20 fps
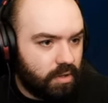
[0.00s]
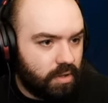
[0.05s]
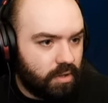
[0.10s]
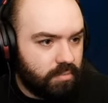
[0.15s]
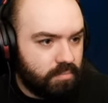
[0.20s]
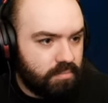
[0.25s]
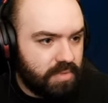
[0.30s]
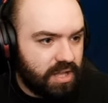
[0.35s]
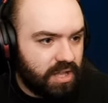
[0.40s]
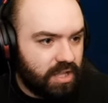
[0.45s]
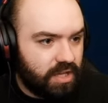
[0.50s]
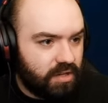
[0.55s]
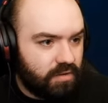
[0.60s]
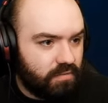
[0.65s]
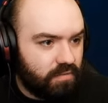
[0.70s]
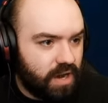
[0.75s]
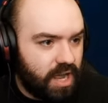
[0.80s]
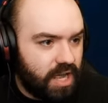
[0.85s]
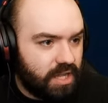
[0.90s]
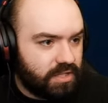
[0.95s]
A million
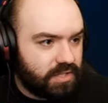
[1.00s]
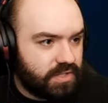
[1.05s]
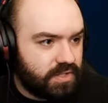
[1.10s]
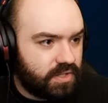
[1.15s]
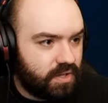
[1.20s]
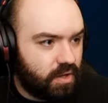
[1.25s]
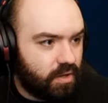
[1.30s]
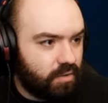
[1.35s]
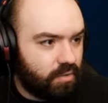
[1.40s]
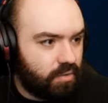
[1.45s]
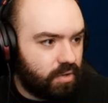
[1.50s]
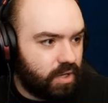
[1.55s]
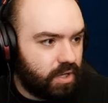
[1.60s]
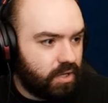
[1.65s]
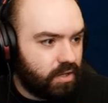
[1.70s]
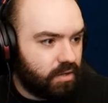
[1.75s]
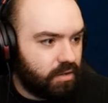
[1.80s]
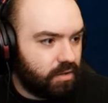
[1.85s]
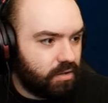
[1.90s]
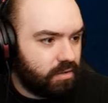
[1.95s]
rats. Oh,
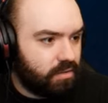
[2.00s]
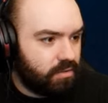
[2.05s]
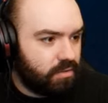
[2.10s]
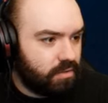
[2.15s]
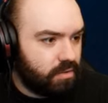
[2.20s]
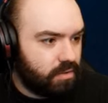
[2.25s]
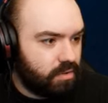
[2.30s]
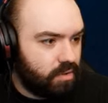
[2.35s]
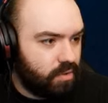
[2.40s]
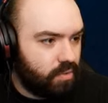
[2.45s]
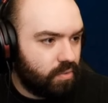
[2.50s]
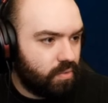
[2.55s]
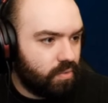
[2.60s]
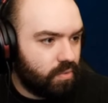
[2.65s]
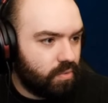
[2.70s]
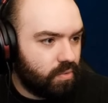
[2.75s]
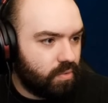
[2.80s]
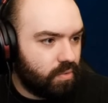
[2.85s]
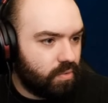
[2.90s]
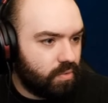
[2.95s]
hang on.
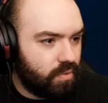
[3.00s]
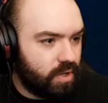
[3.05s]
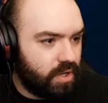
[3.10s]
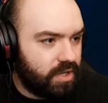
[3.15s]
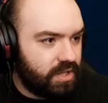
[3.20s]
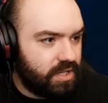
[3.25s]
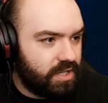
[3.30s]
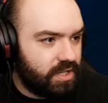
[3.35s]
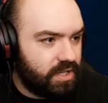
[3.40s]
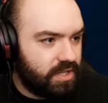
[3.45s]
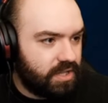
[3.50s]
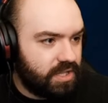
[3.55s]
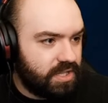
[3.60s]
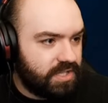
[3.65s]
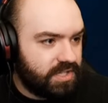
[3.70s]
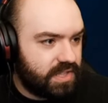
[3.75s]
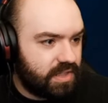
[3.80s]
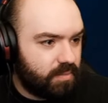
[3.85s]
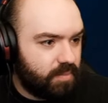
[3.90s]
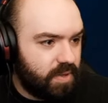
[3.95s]
Ooh, are, th are
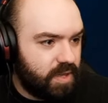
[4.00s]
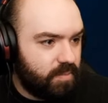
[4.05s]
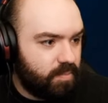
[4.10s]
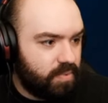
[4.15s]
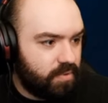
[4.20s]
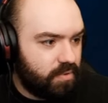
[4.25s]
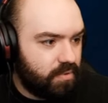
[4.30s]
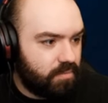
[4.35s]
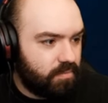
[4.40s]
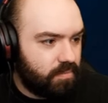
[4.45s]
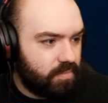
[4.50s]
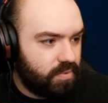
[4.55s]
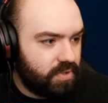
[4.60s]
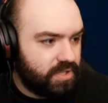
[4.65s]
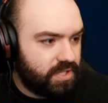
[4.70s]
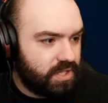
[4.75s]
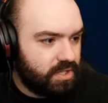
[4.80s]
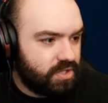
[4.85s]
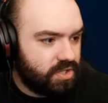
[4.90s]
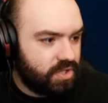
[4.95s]
these the people,
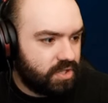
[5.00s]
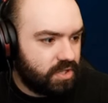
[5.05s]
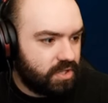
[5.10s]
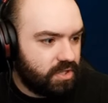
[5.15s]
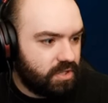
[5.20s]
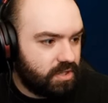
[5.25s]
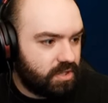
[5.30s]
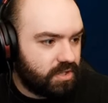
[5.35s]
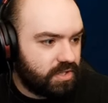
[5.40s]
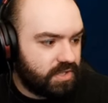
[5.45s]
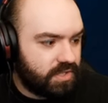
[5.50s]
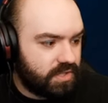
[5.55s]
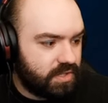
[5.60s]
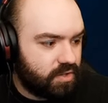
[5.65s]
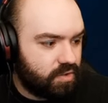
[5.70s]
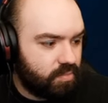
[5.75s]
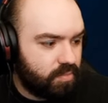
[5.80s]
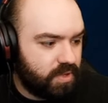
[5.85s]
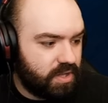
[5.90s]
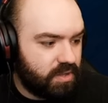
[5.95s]
potentially? This is,
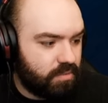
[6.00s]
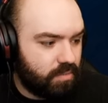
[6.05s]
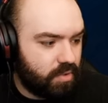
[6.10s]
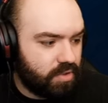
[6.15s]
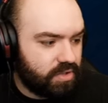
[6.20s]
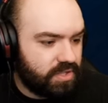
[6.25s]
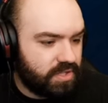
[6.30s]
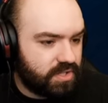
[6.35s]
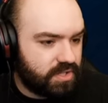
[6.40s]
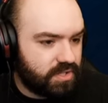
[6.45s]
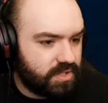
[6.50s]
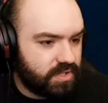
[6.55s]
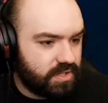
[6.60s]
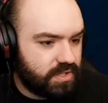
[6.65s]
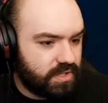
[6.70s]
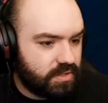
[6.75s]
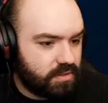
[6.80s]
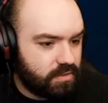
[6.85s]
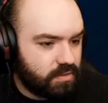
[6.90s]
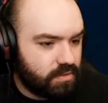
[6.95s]
could be the
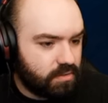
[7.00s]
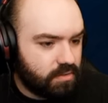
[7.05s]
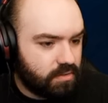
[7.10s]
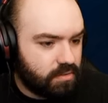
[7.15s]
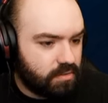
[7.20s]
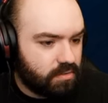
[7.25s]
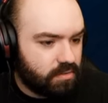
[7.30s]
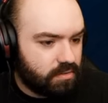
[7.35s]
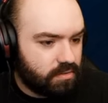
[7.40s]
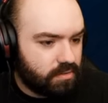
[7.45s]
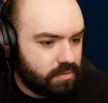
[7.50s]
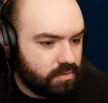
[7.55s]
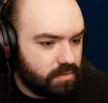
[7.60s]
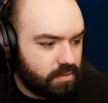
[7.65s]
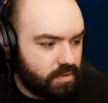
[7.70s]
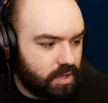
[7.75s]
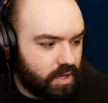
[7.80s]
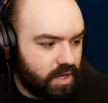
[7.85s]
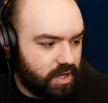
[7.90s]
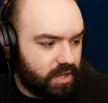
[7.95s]
monsters.
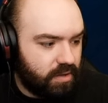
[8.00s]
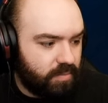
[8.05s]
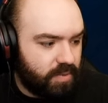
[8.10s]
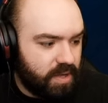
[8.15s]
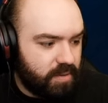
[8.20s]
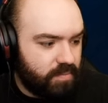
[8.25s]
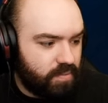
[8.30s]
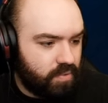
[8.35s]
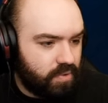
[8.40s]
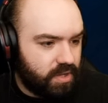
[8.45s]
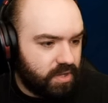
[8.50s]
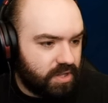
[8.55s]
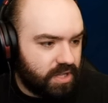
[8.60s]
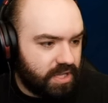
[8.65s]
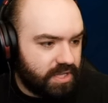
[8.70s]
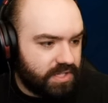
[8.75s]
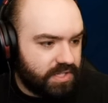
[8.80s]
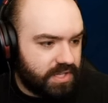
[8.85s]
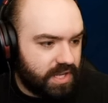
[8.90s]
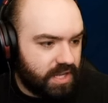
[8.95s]
And the people that
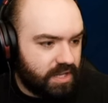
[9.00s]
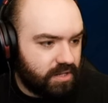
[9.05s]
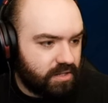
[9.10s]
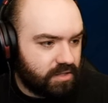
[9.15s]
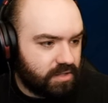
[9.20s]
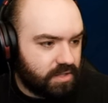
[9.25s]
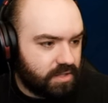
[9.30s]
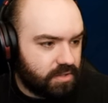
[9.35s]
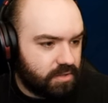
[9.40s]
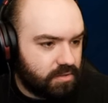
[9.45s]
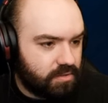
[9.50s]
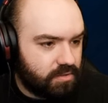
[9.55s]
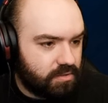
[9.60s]
they send.